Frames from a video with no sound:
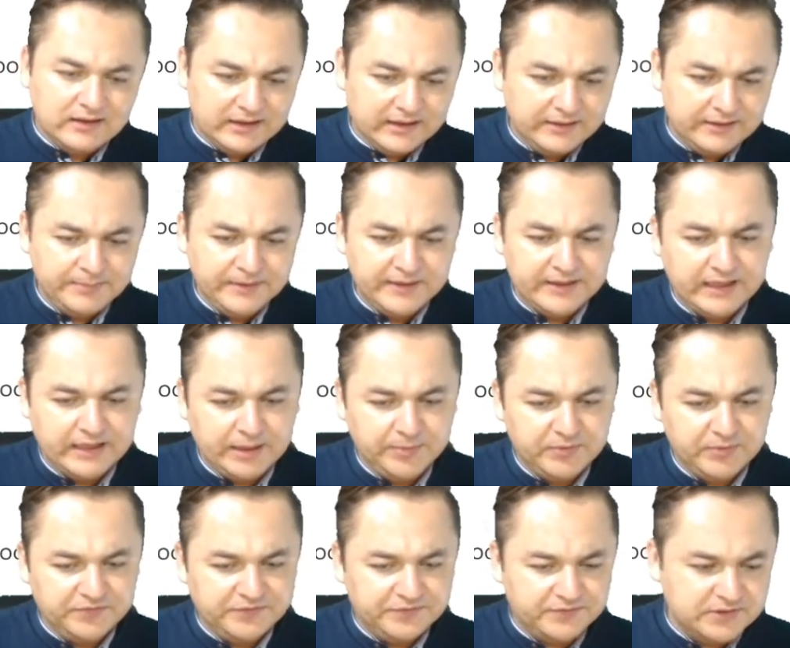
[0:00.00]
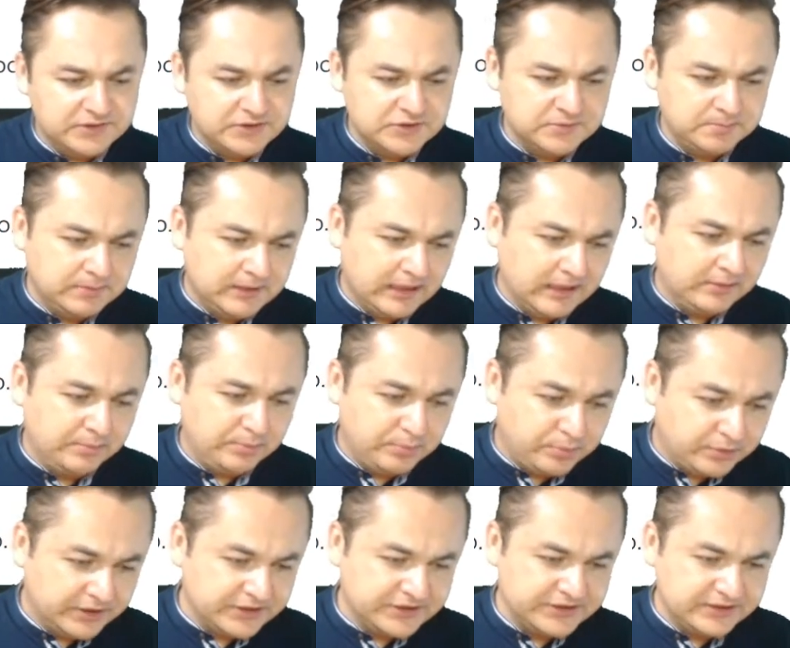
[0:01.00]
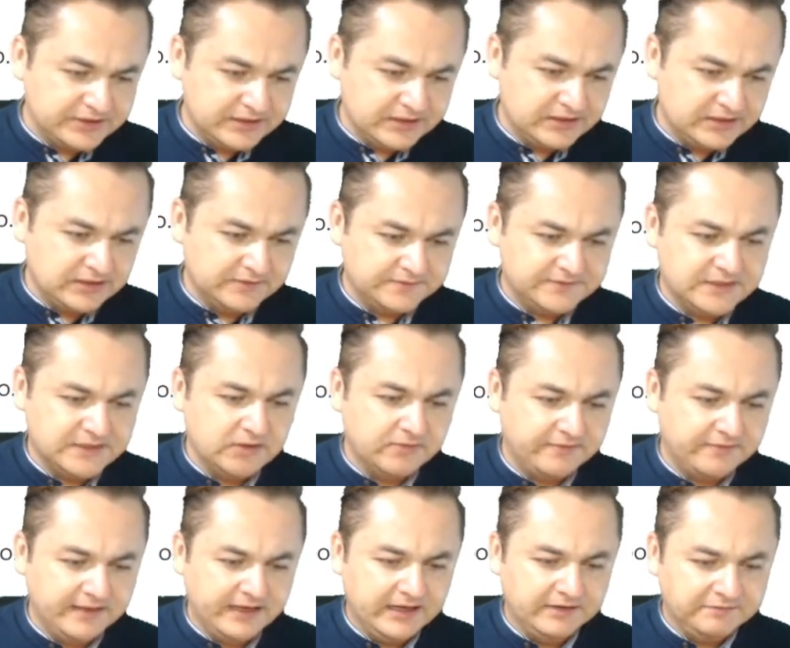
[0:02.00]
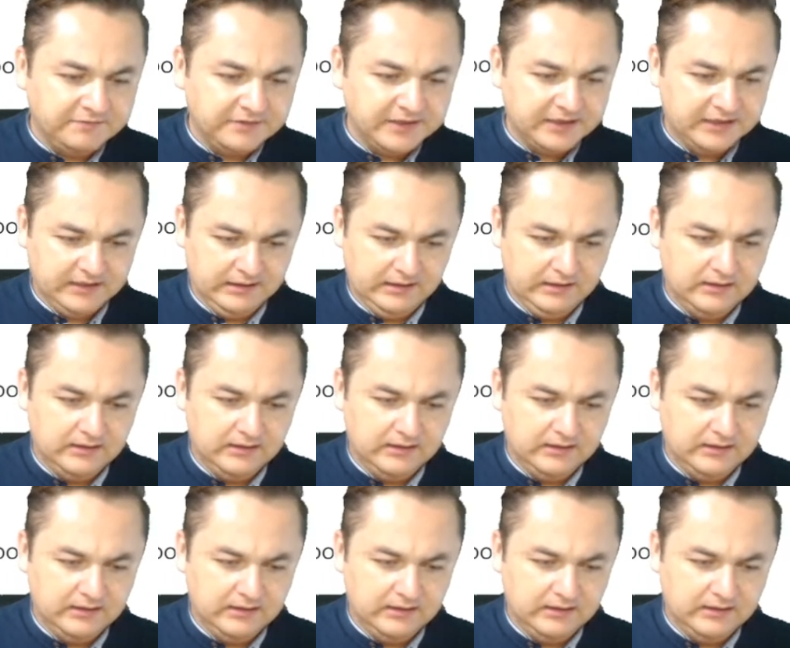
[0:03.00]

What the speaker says: He became the first black president of South Africa.